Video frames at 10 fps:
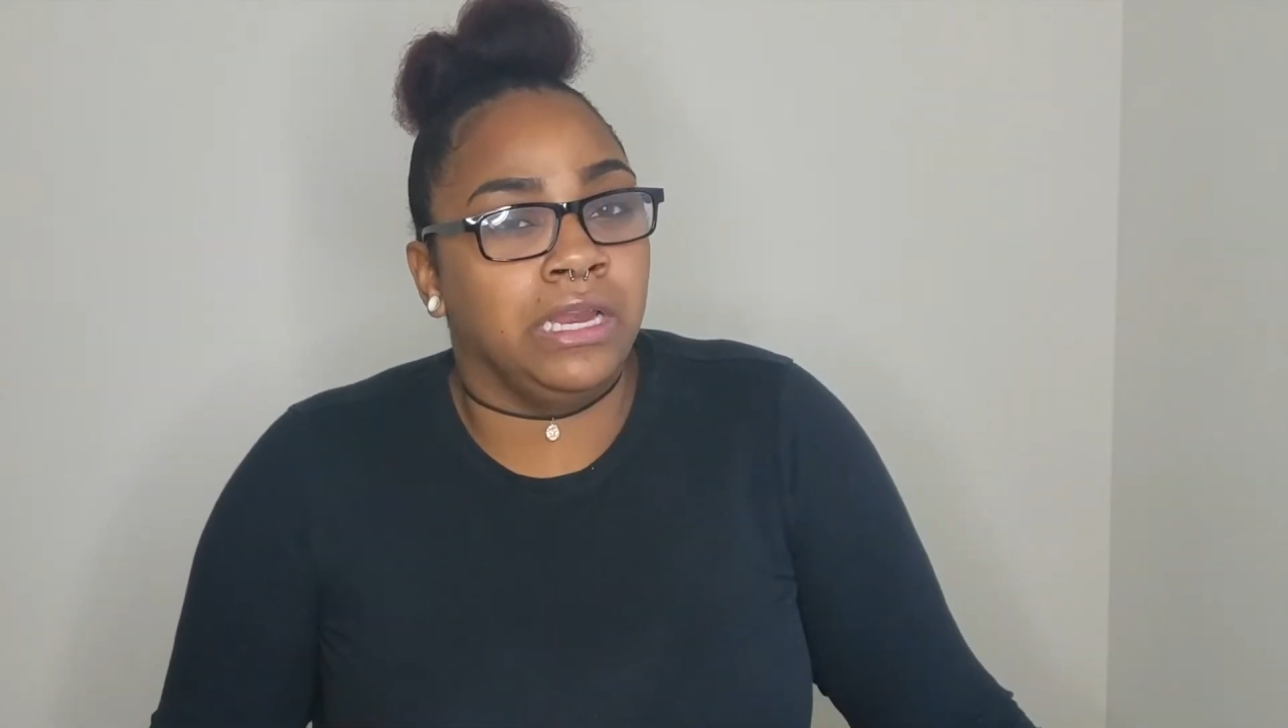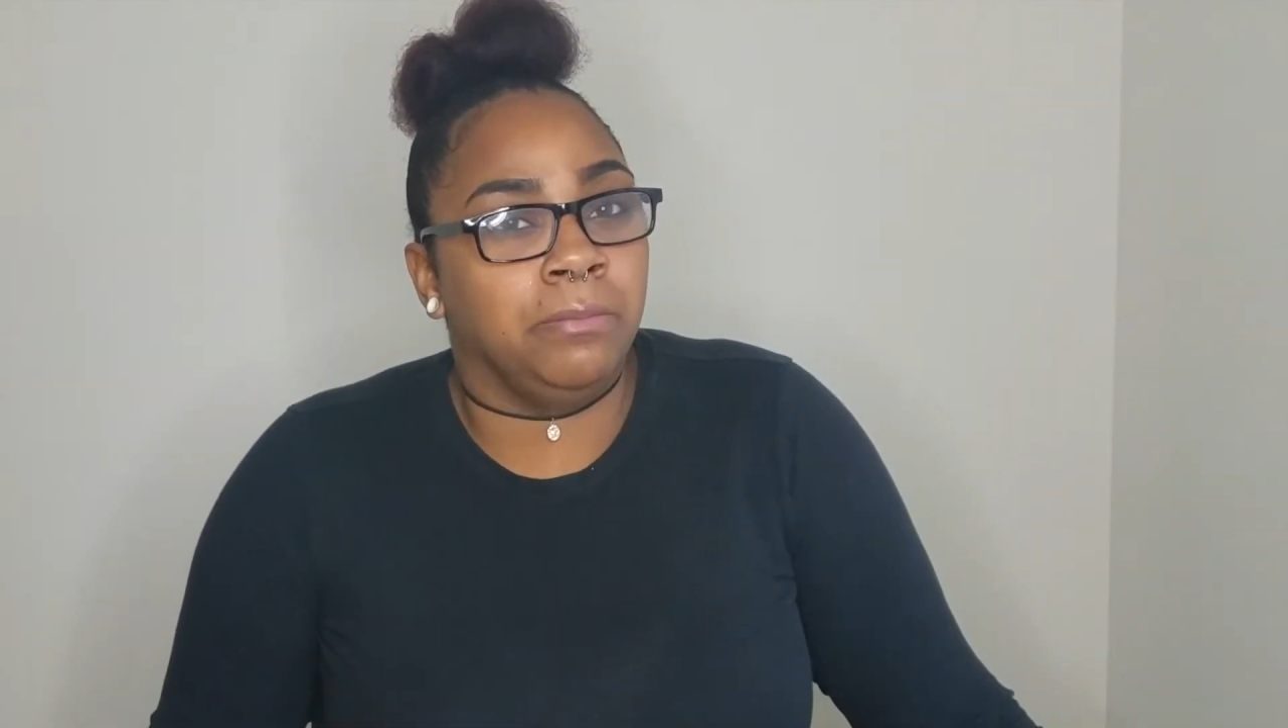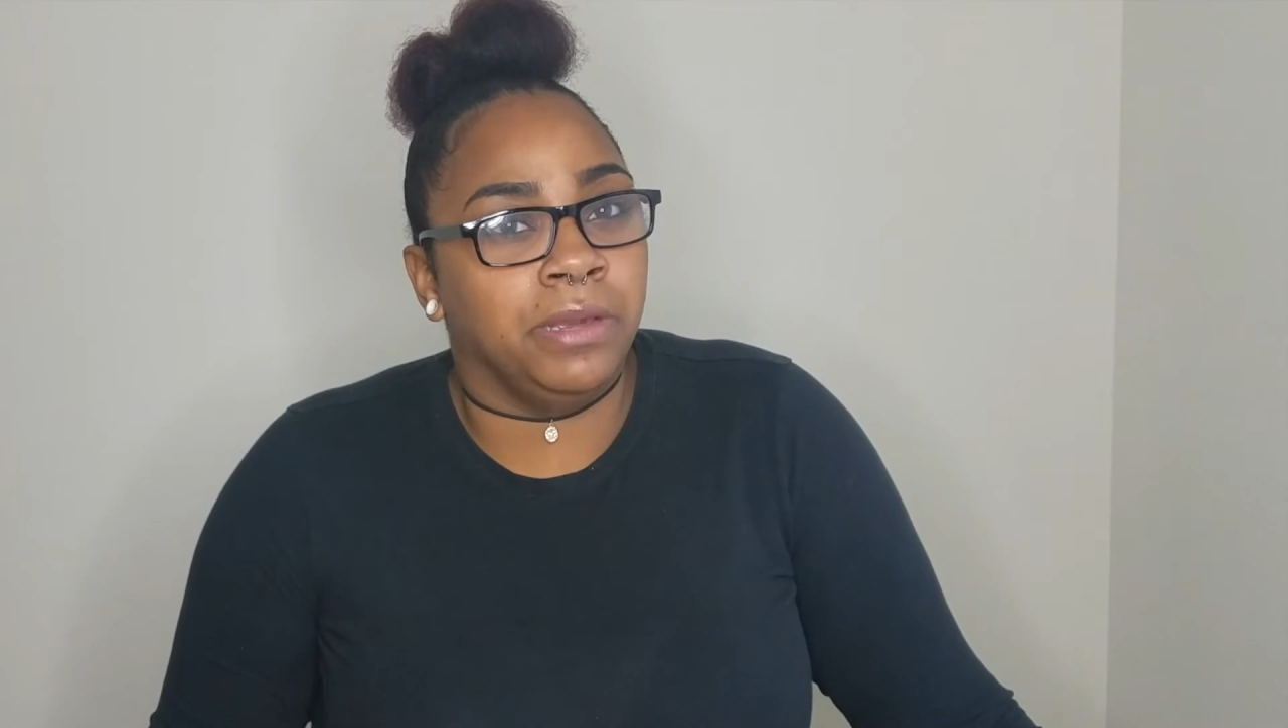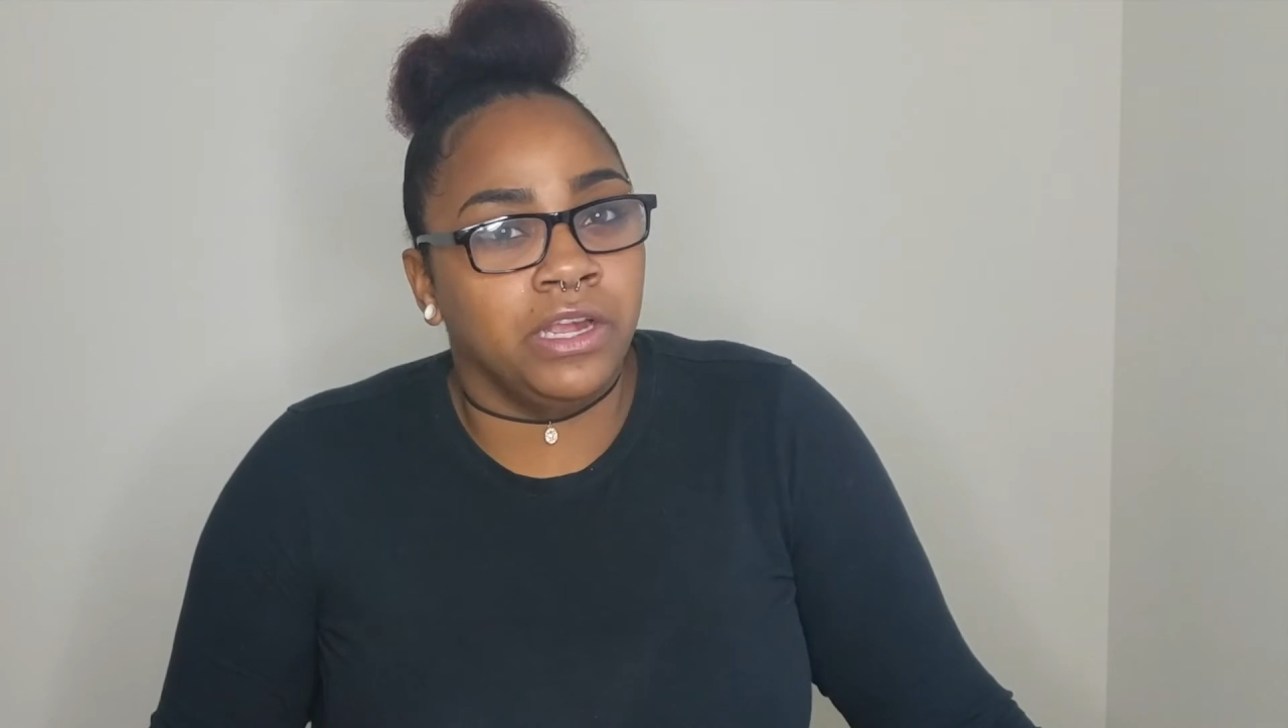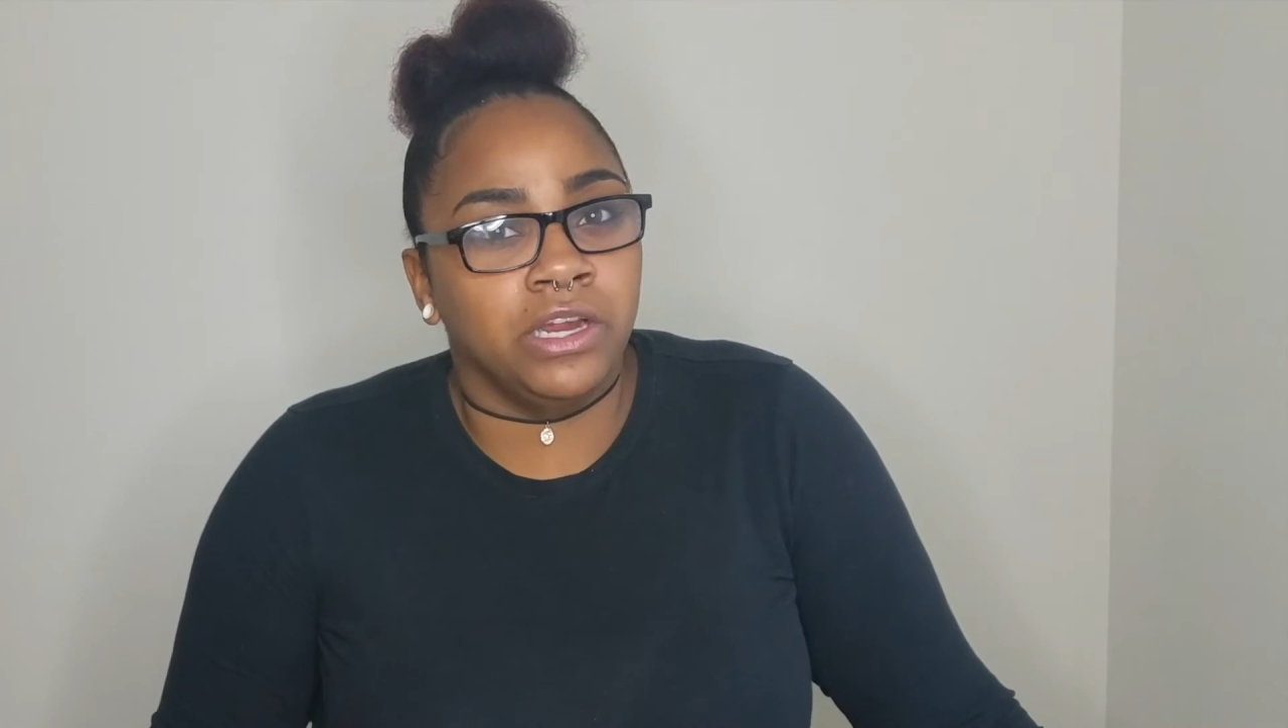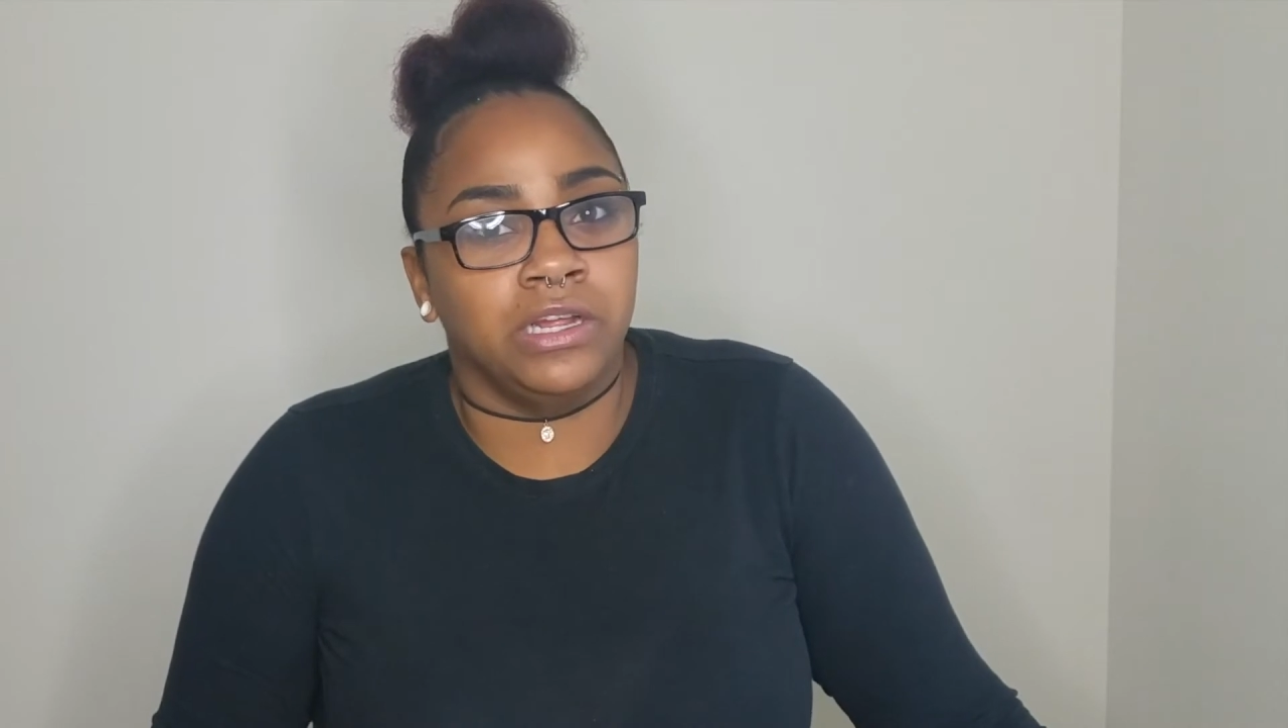a bigger